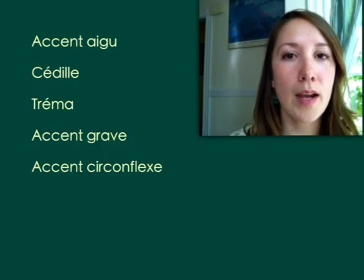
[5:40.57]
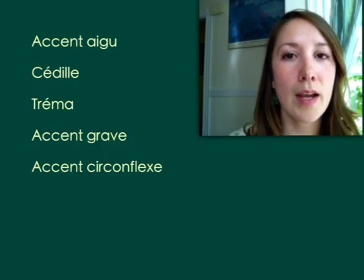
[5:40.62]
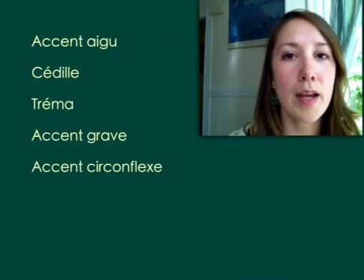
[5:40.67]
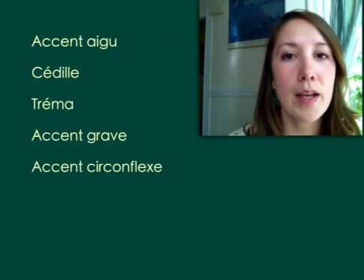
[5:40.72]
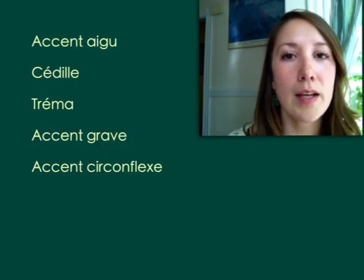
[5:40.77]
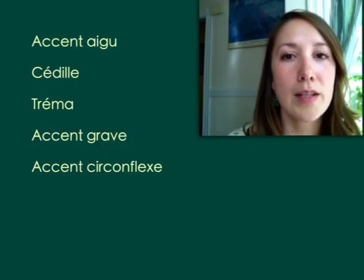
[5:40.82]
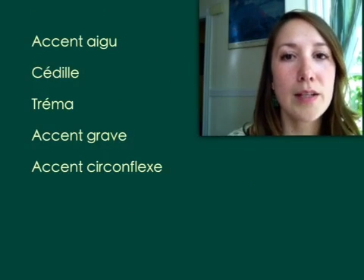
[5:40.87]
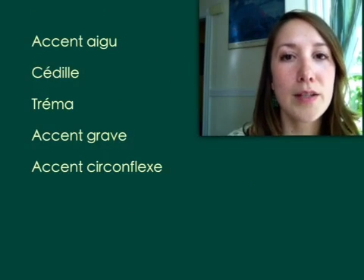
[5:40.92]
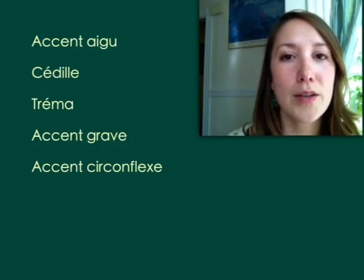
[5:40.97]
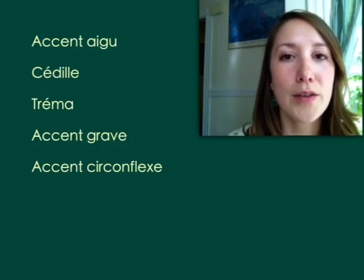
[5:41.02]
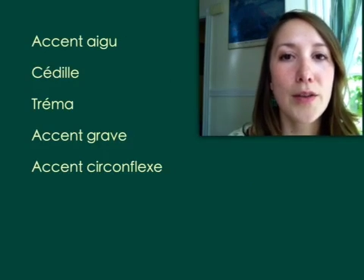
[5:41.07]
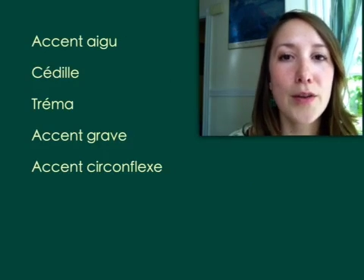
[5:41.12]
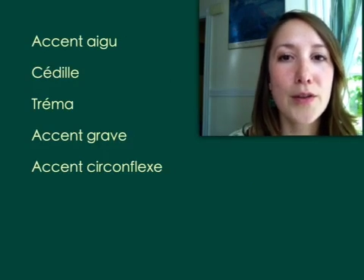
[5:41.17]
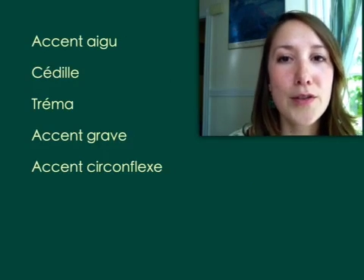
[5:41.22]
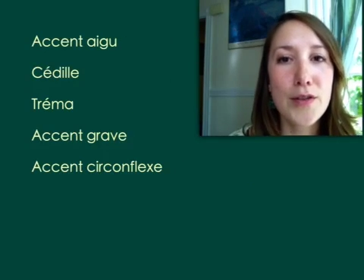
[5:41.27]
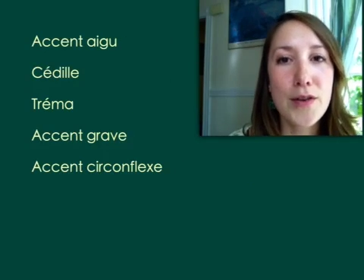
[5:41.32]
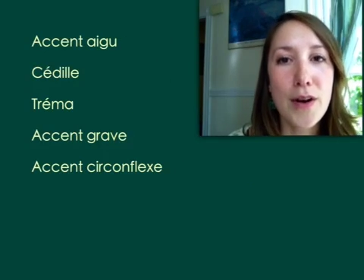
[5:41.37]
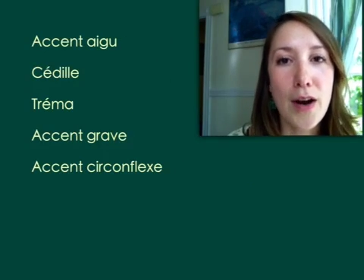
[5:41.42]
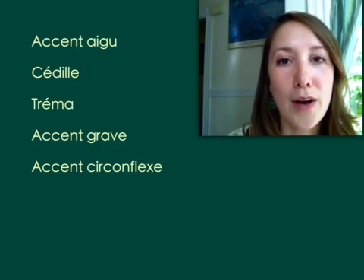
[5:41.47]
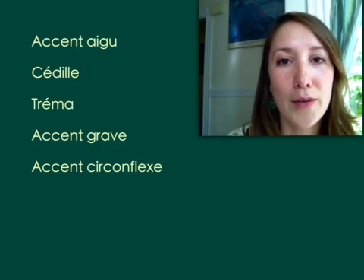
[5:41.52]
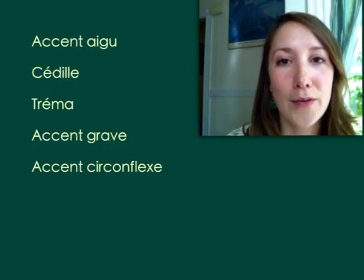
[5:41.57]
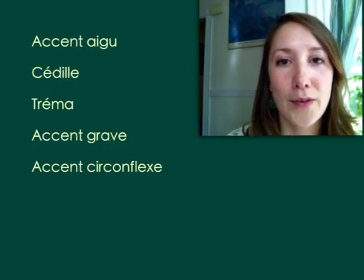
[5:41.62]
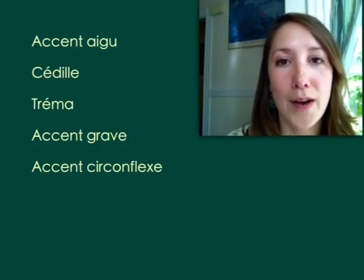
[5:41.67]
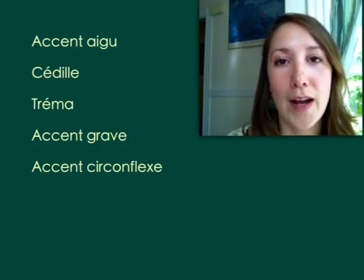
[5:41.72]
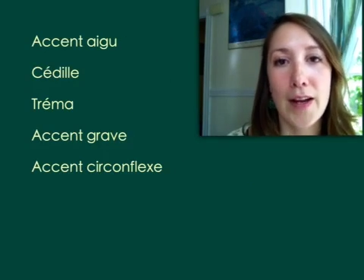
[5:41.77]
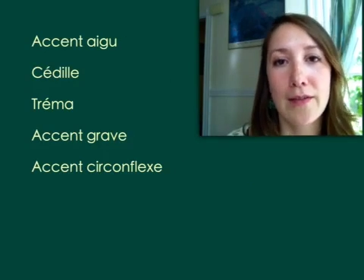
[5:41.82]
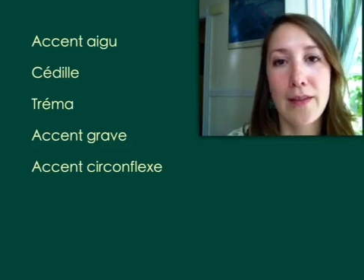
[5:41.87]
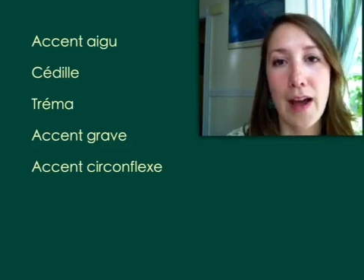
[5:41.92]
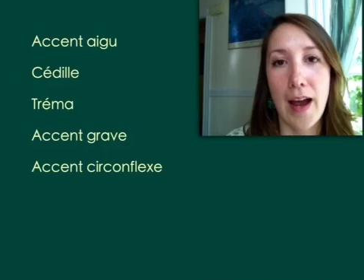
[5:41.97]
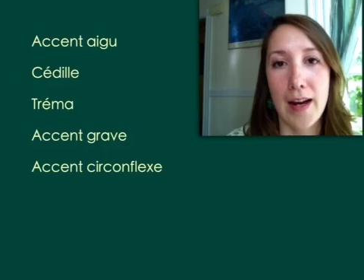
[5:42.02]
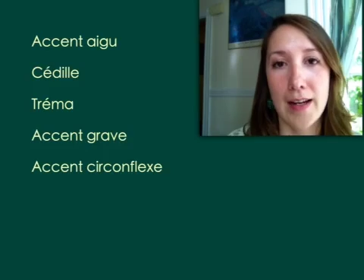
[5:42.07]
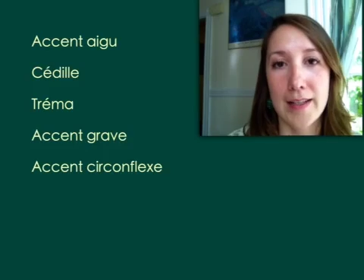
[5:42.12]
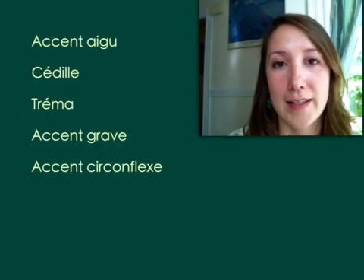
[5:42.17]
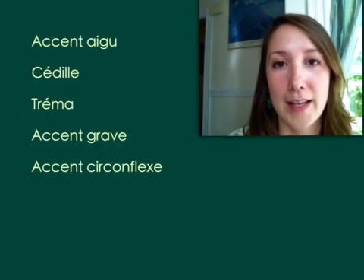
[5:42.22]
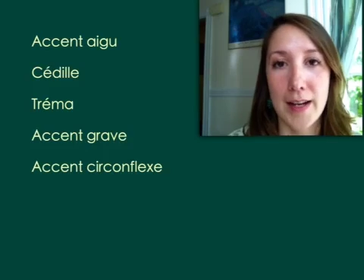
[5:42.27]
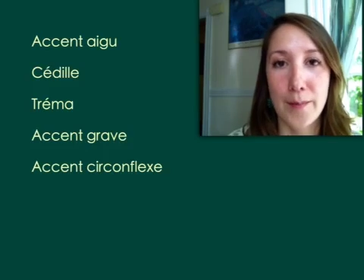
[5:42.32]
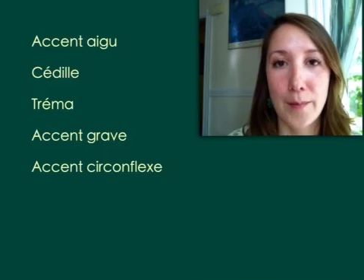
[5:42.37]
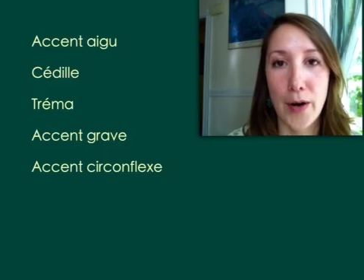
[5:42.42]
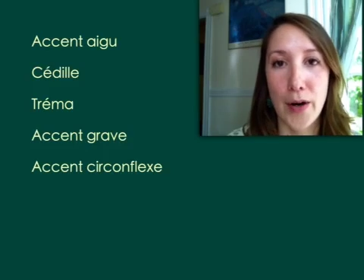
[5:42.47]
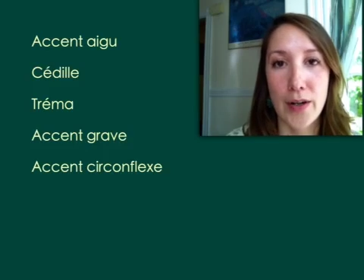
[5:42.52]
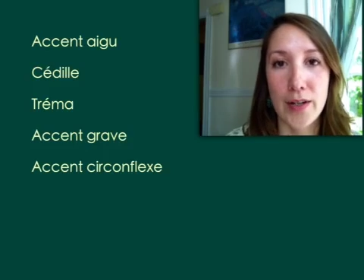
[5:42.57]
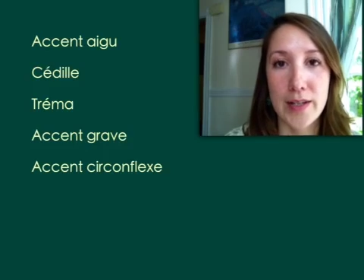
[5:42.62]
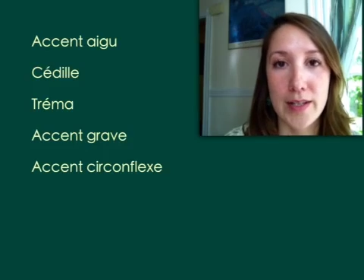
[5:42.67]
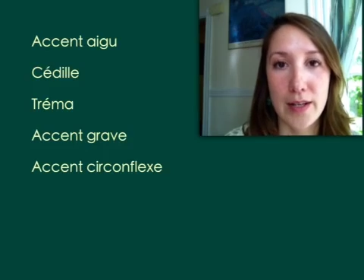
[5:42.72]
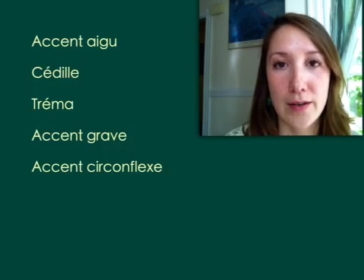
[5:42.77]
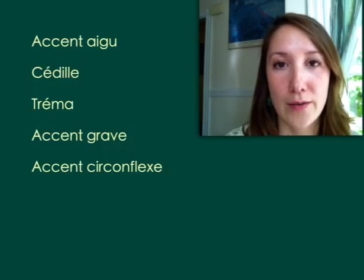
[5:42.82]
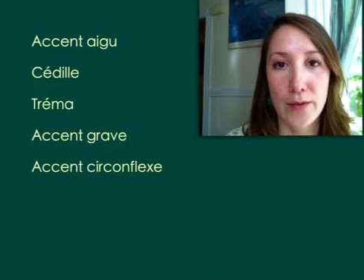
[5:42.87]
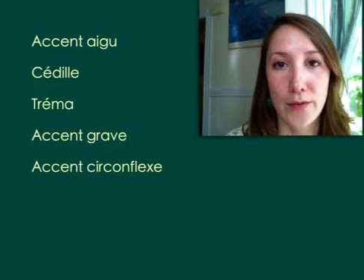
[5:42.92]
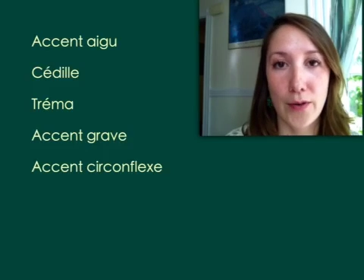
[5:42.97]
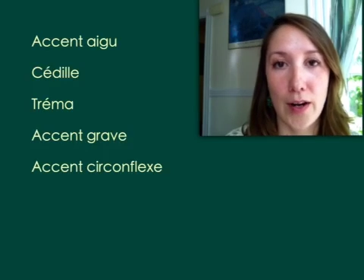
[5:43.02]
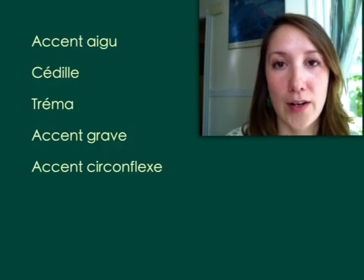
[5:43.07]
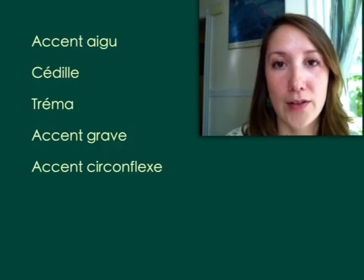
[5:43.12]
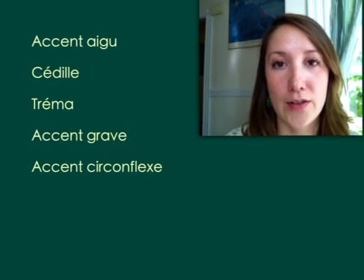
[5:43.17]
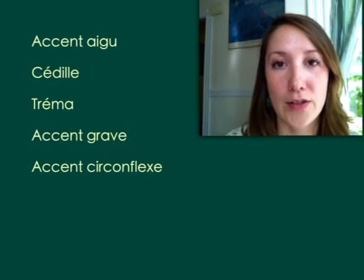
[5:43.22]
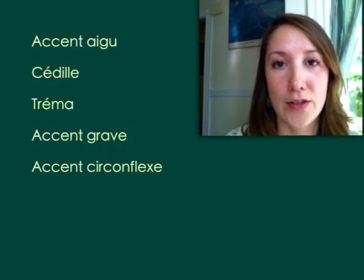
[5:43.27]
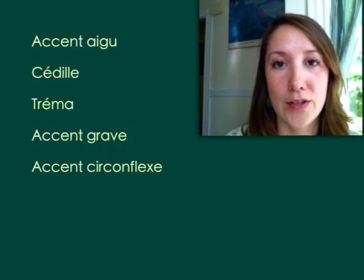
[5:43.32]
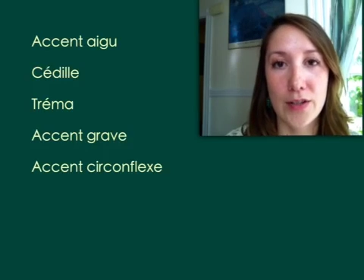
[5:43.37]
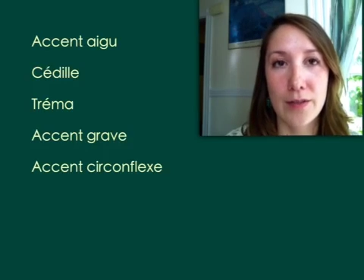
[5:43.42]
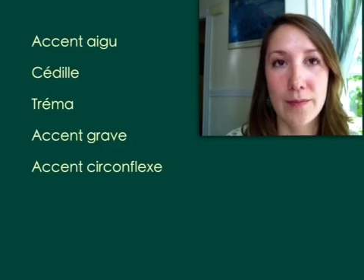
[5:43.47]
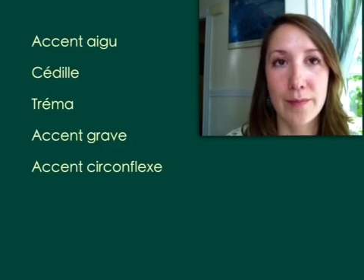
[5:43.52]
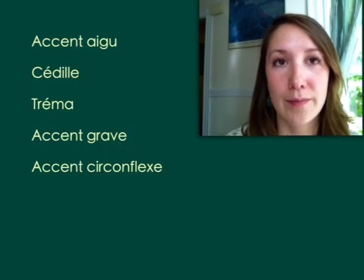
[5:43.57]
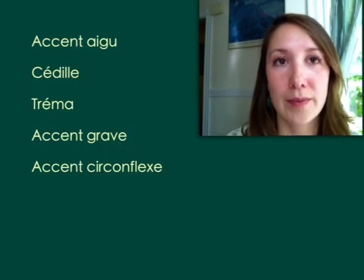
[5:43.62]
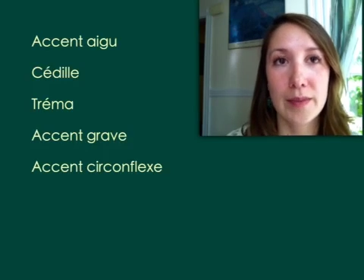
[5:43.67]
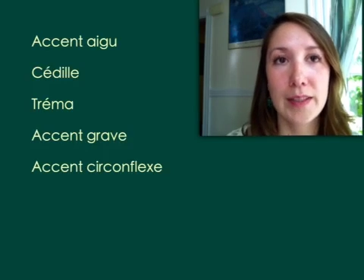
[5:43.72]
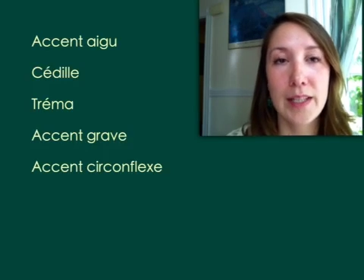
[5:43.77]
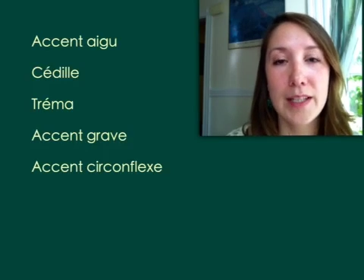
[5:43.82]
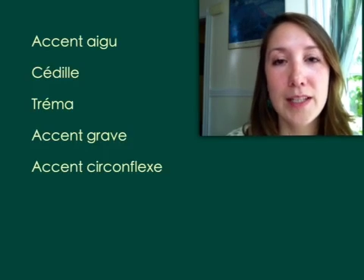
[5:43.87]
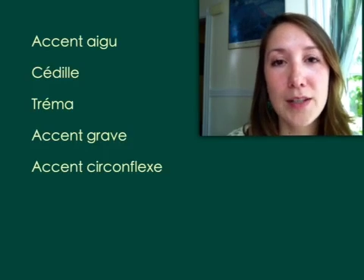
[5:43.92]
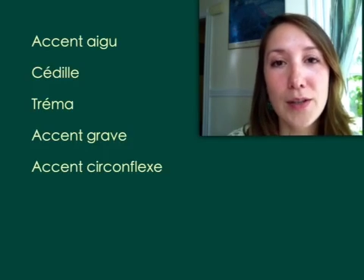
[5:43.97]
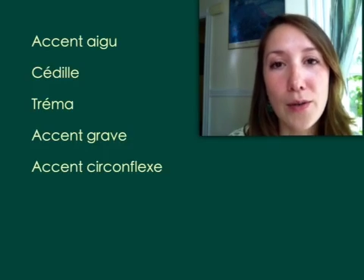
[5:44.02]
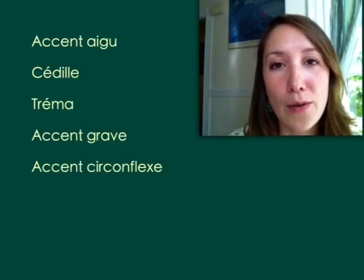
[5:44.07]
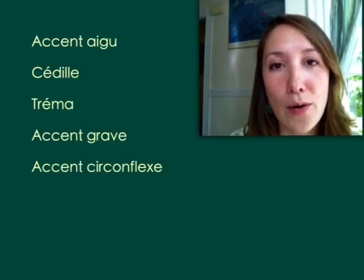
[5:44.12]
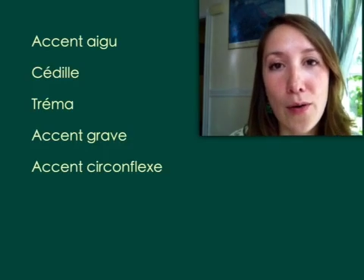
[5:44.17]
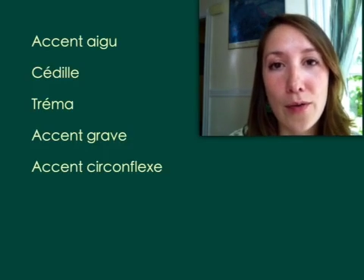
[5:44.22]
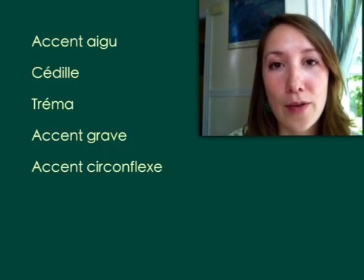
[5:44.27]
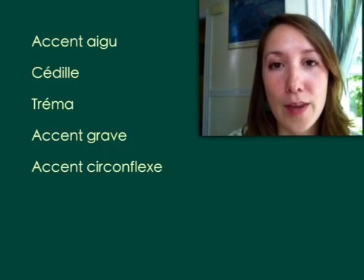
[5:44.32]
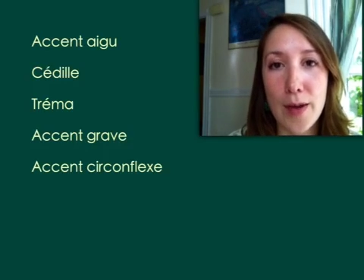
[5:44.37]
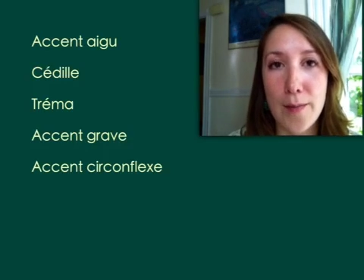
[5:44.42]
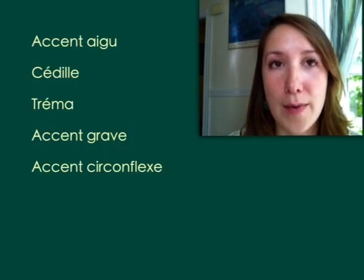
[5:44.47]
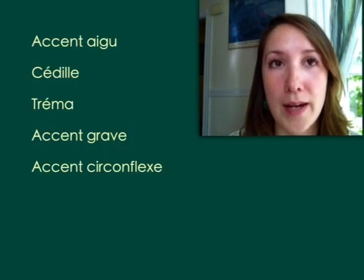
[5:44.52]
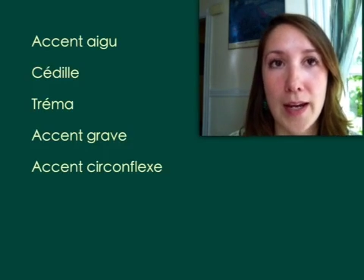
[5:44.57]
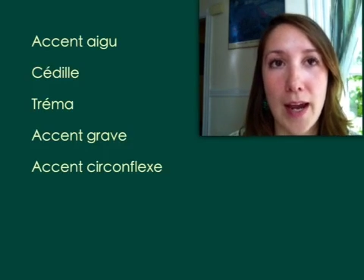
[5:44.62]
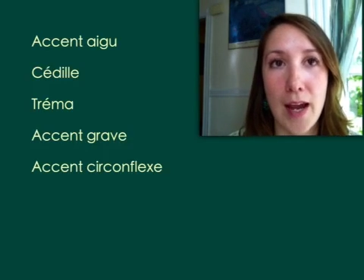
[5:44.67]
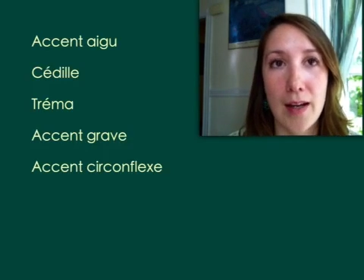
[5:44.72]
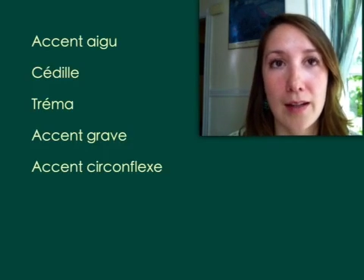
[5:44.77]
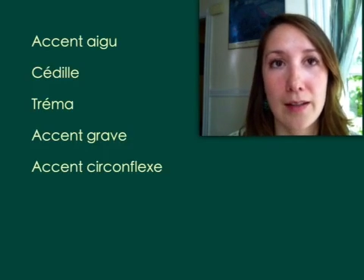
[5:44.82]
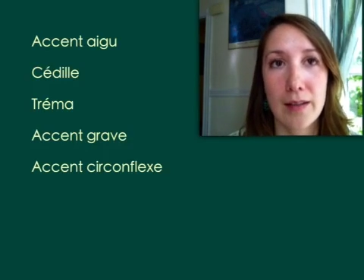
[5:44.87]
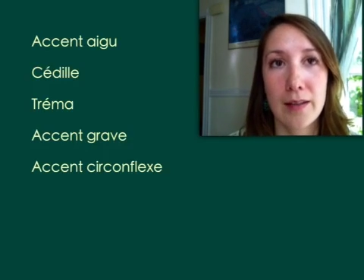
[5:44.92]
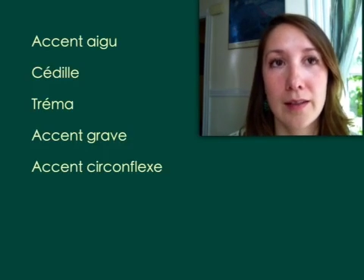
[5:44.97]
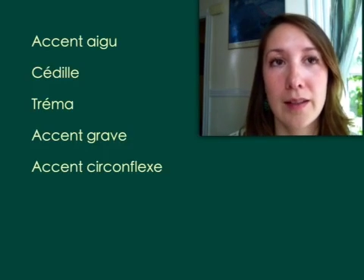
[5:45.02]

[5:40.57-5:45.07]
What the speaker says: So those are our 5 accent marks in French. Let's go over them again.